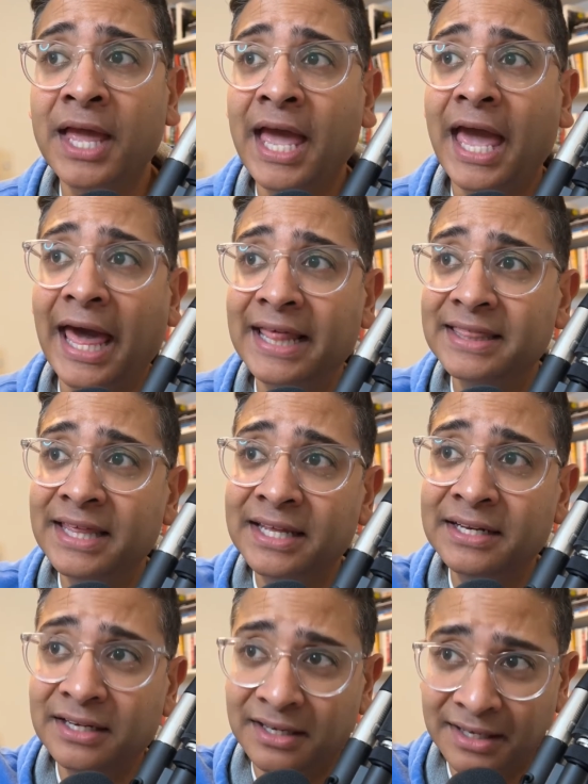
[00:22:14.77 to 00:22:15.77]
And
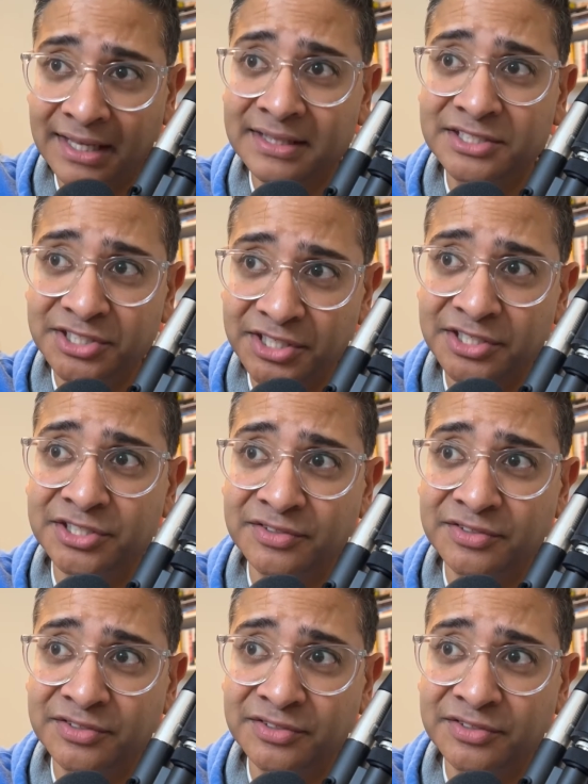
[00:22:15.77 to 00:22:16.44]
then again, the genius of